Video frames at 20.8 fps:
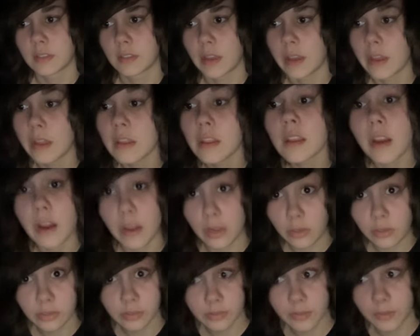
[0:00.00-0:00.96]
And then I
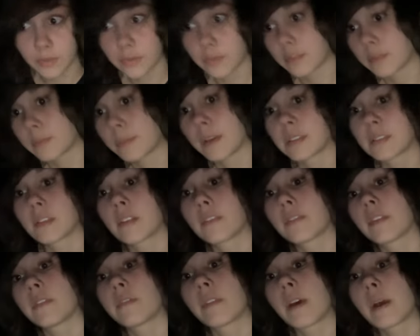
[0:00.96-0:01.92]
also thought to myself,
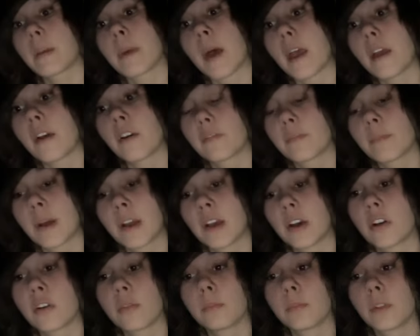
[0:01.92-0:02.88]
if I pay off my
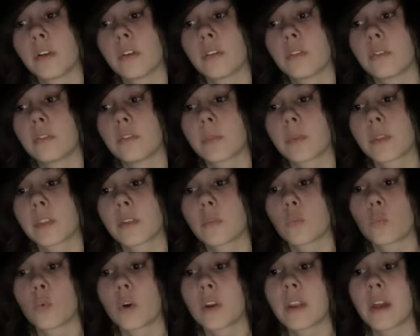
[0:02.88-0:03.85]
home loan
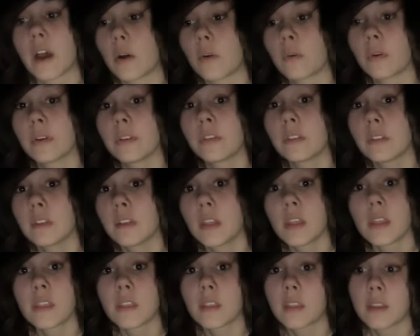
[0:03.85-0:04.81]
within 1 hour,
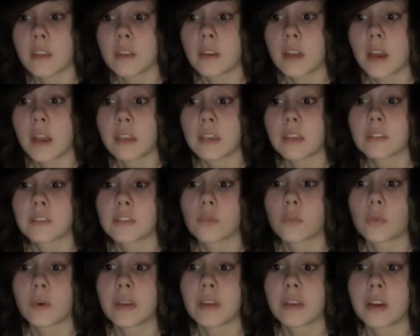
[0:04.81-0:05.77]
then I get to
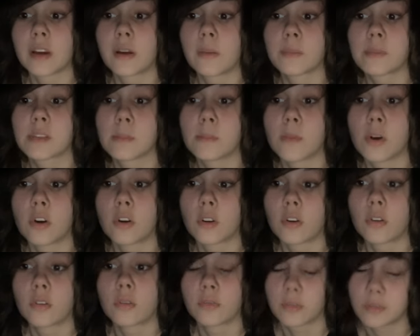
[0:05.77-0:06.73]
wake up
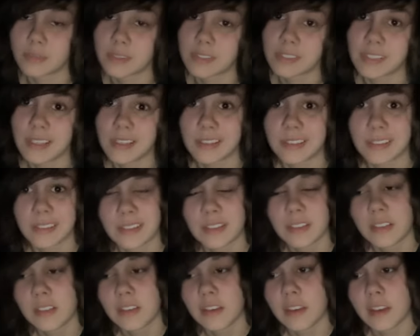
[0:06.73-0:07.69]
tomorrow or today
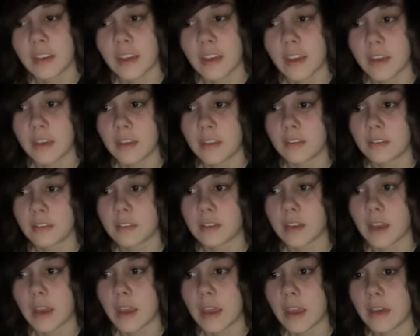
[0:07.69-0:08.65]
and
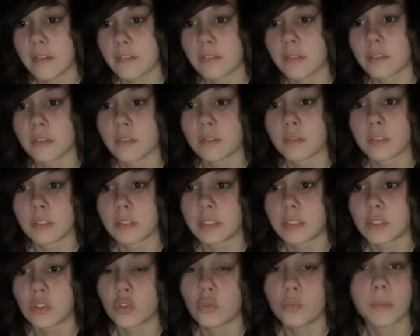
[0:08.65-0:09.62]
I have a really
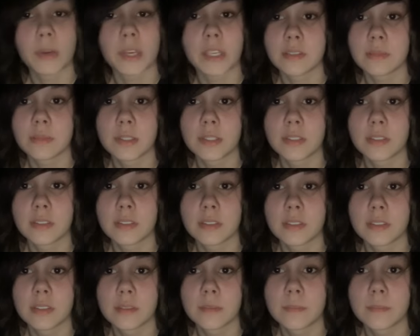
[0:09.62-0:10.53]
cool basement.